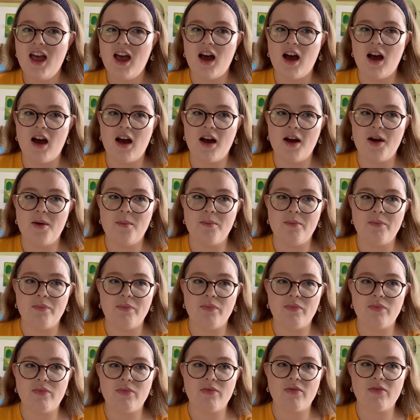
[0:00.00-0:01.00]

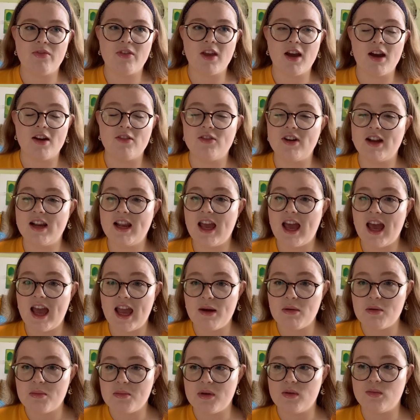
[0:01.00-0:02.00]
I really hate
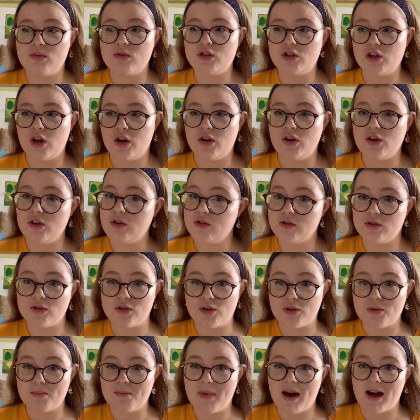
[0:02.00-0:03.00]
when people don't use
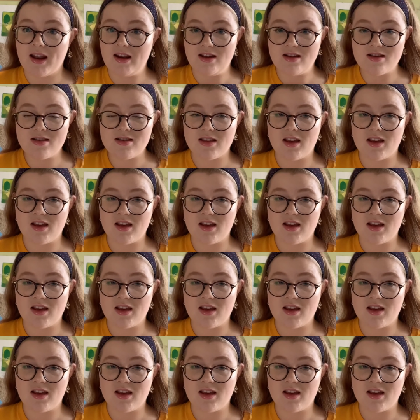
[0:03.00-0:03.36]
good manners.